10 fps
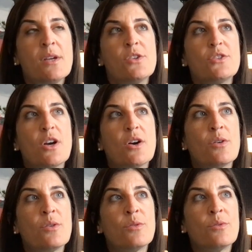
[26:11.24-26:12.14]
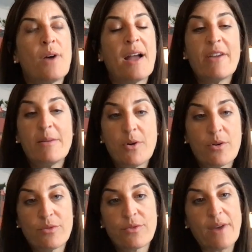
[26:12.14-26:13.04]
So I've had
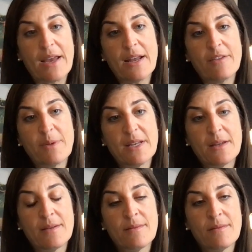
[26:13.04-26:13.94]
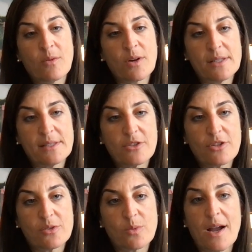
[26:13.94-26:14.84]
both, right? I've been in
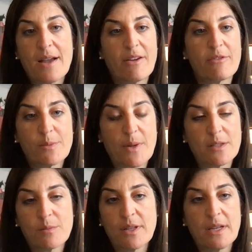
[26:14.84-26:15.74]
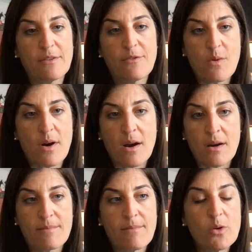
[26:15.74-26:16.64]
organizations where I've had responsibility
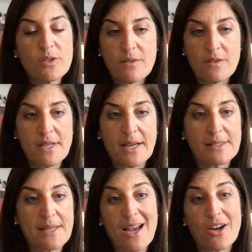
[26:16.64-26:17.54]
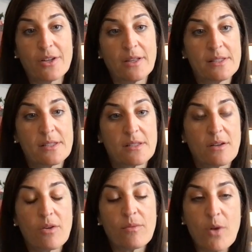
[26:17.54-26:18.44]
for most of the tech stack, or at least
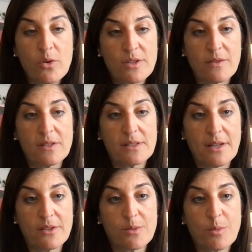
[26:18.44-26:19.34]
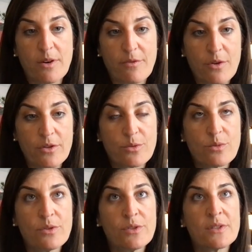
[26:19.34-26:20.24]
most of the sales peripheral
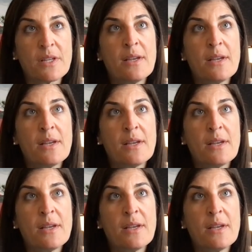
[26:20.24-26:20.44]
tools.